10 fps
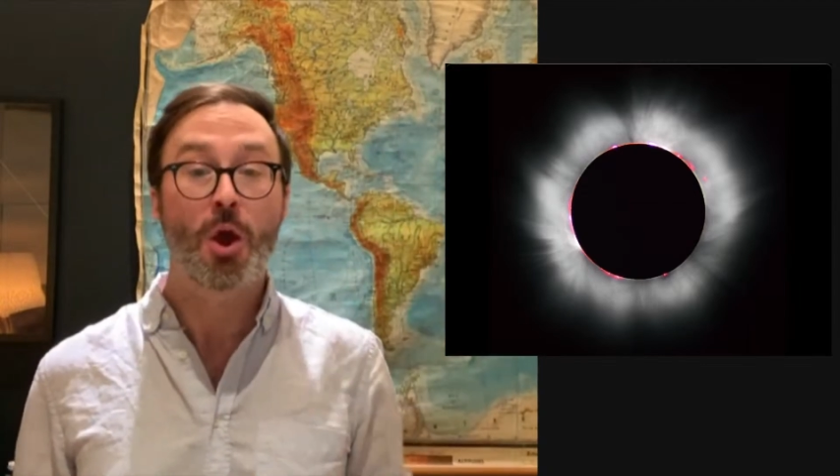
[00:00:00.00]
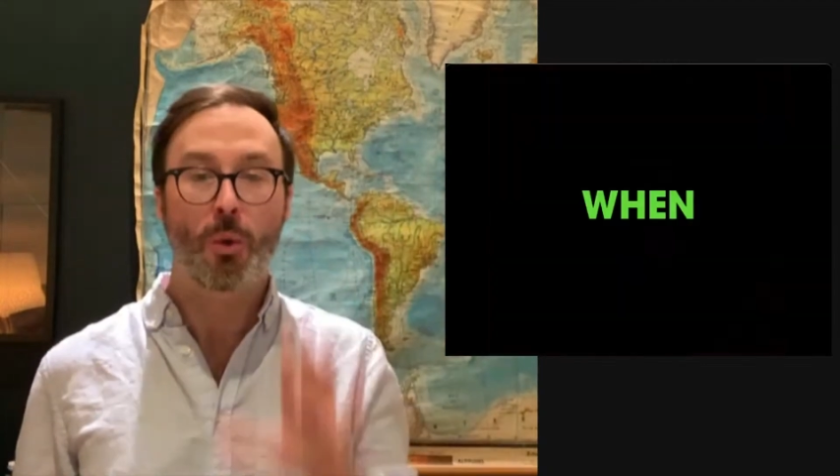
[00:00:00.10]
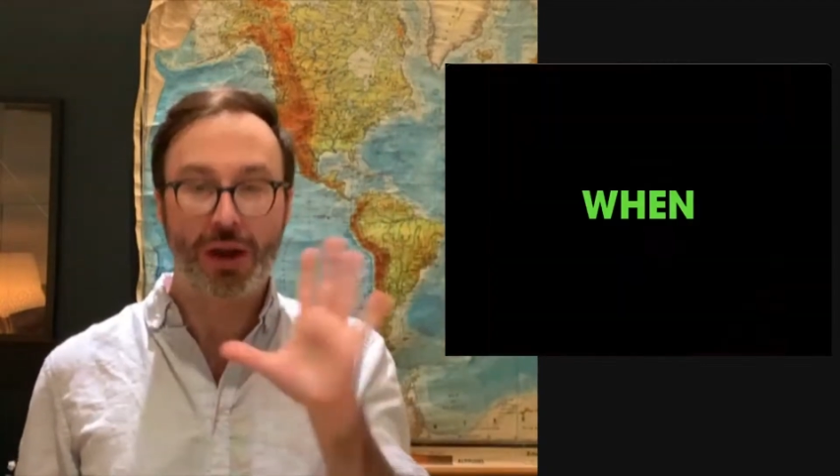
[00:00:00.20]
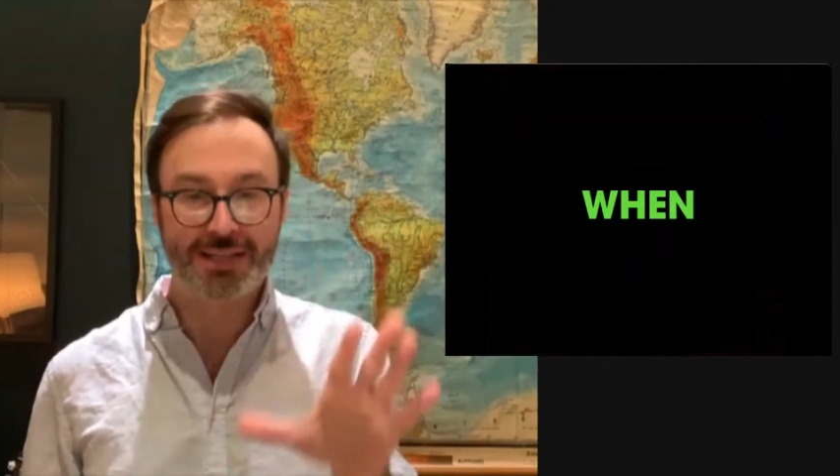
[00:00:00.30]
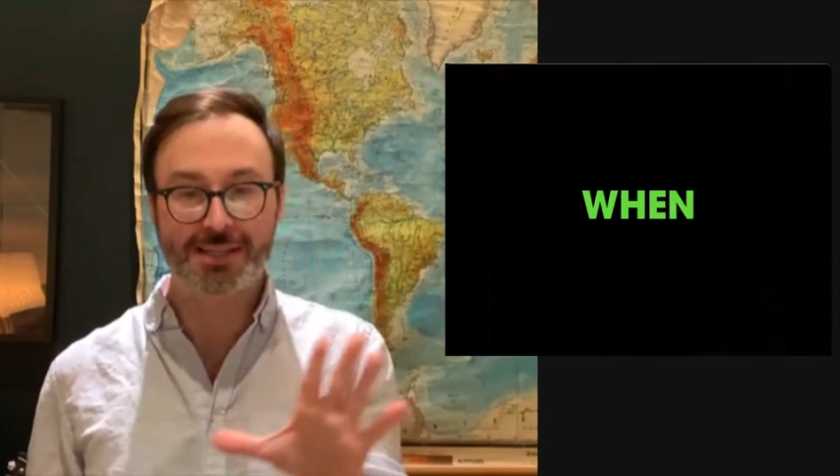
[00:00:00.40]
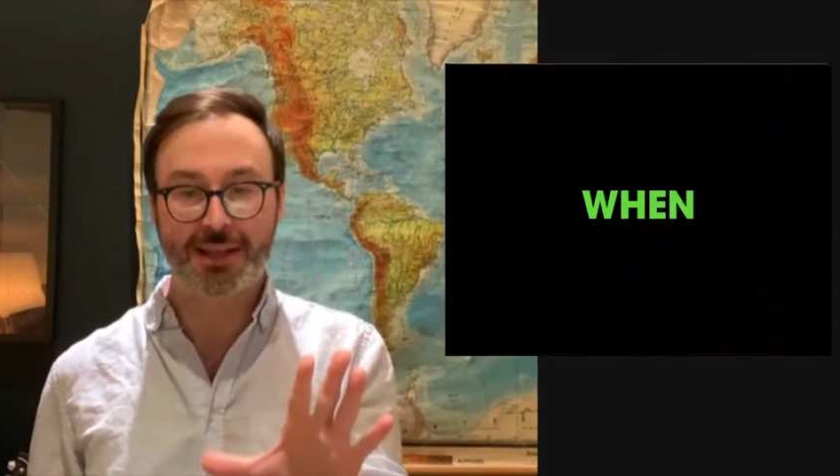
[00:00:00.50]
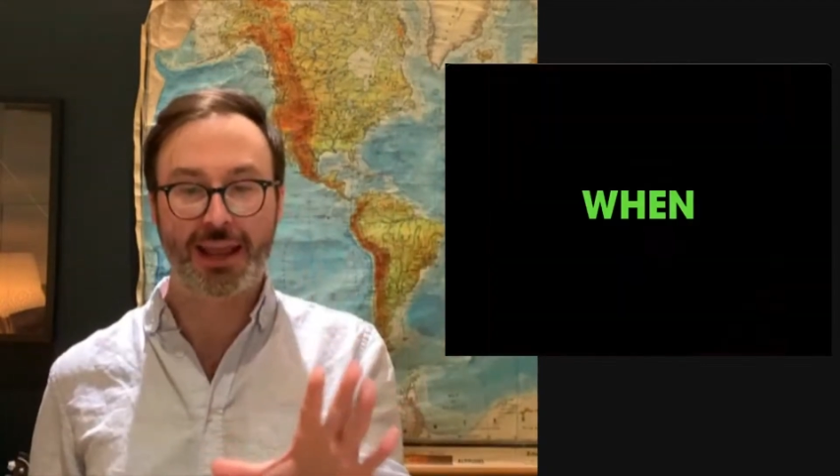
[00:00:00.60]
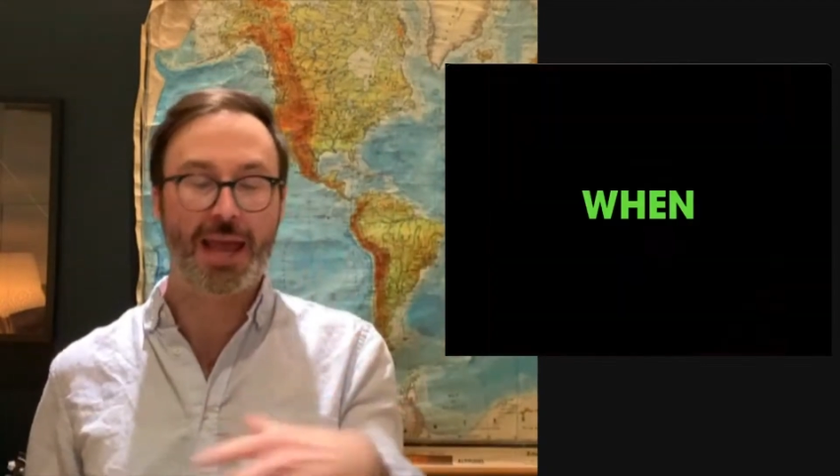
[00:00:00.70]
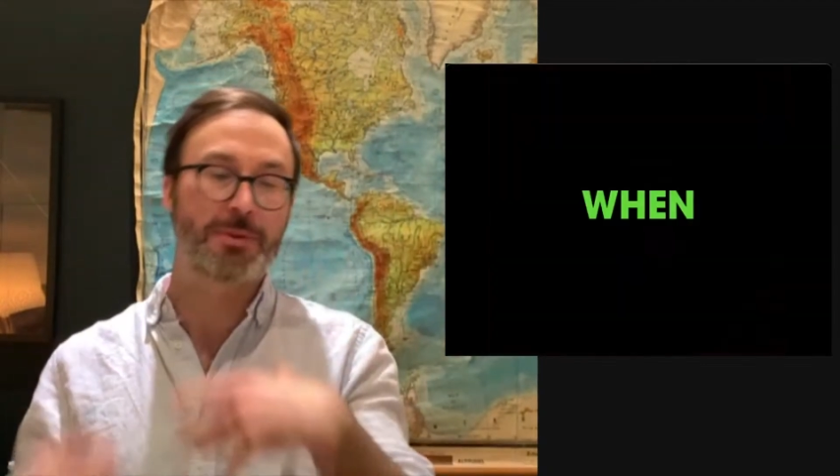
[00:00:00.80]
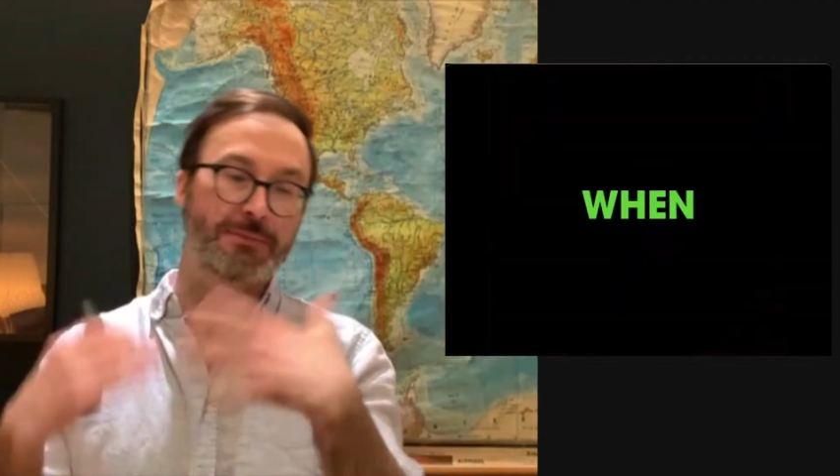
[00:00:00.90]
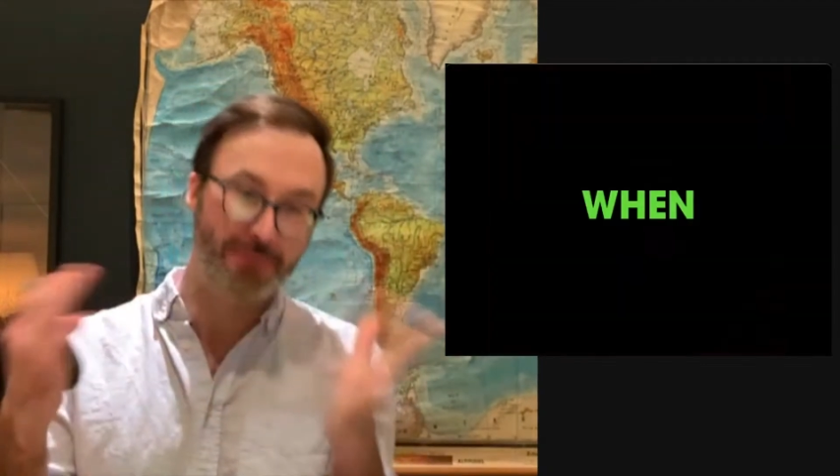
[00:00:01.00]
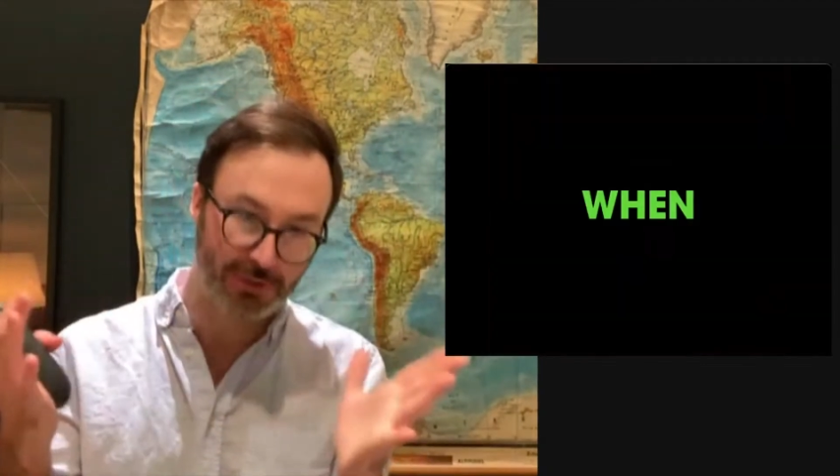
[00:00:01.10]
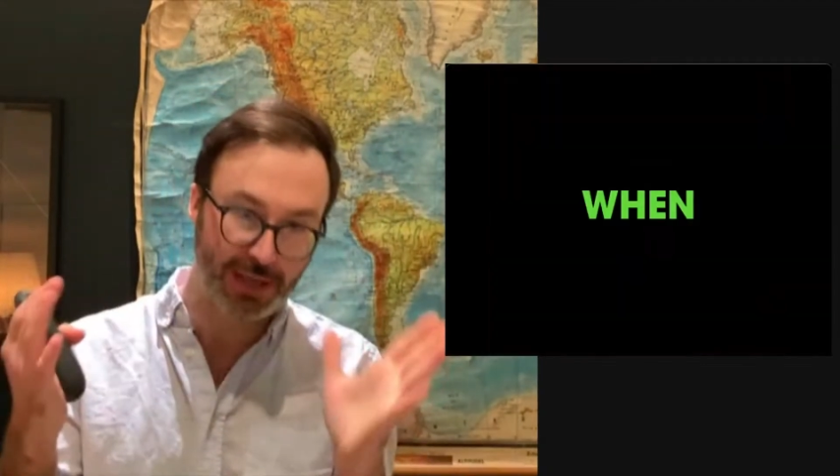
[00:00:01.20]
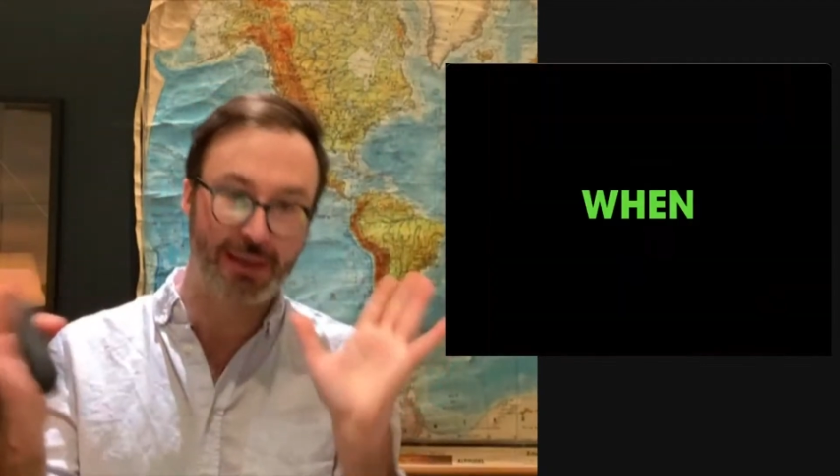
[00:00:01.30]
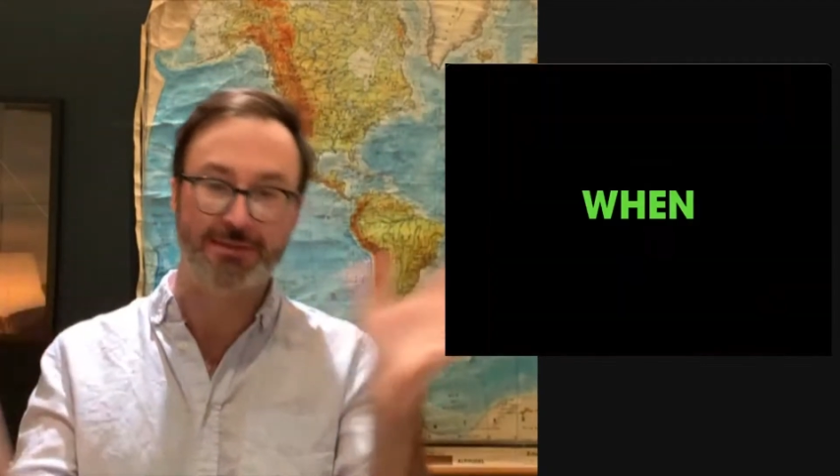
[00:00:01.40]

When is this going to happen? Okay.